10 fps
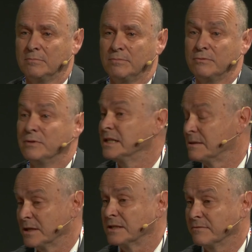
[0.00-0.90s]
but
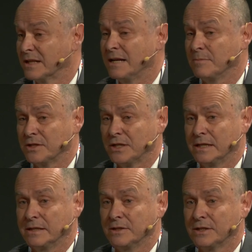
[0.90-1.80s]
worse because of climate
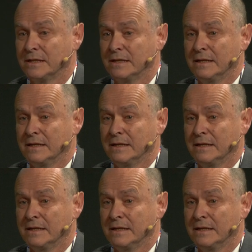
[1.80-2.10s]
change,